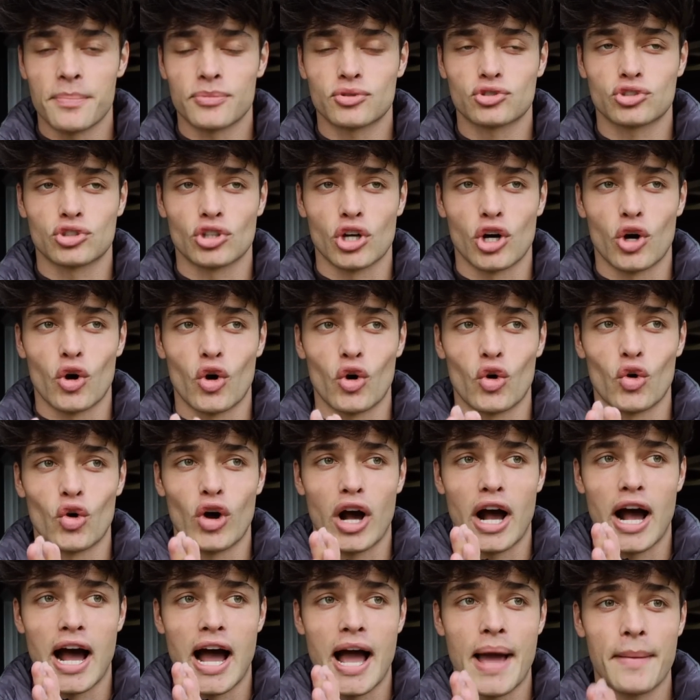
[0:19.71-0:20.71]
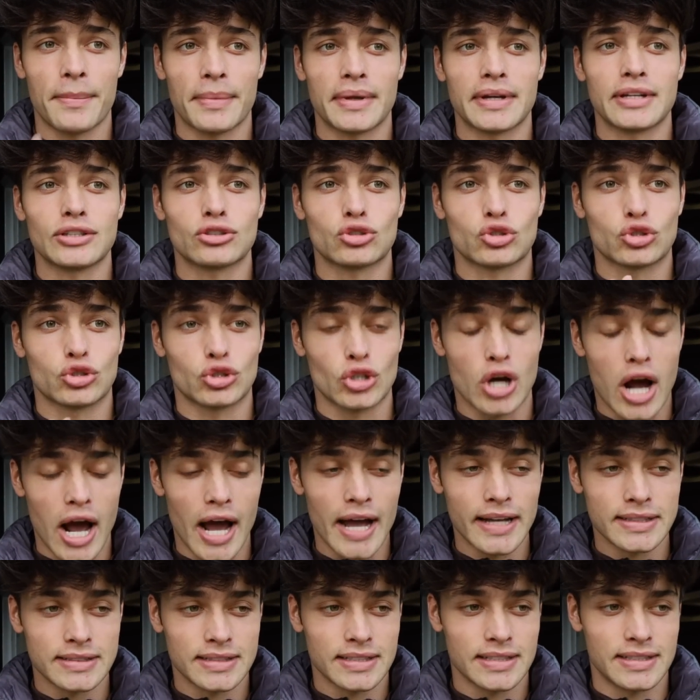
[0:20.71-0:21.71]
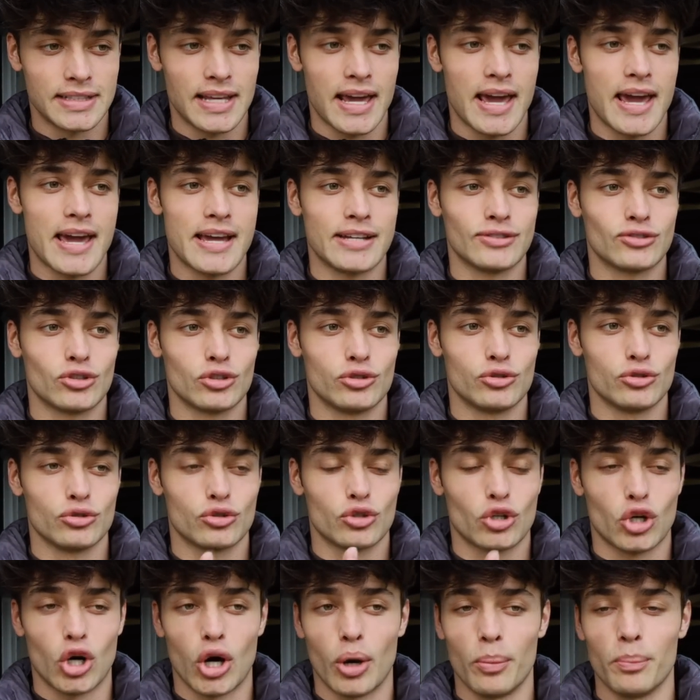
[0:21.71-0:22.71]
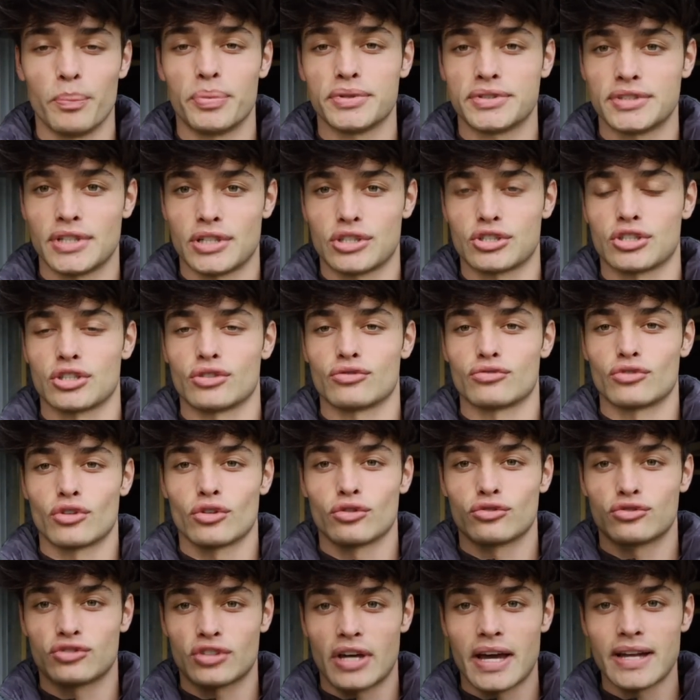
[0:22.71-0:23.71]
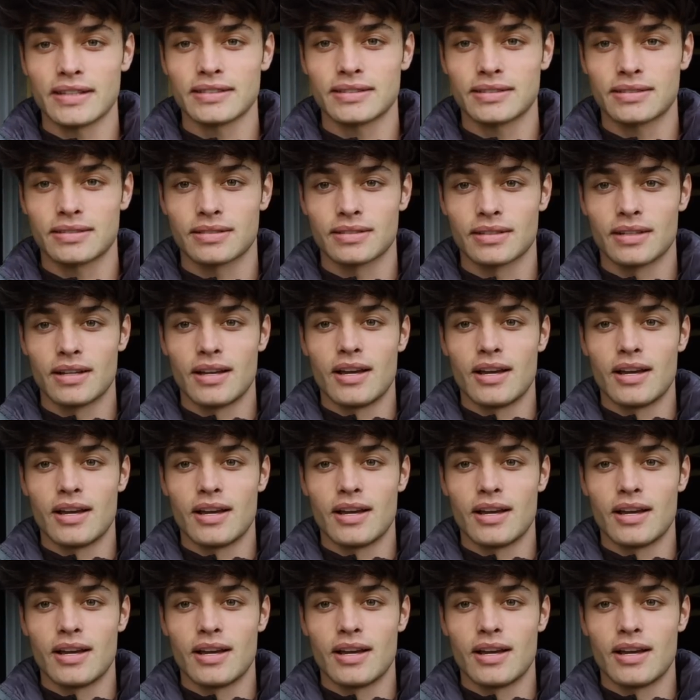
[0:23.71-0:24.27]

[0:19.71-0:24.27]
So I'm going to try today to do competition rosettes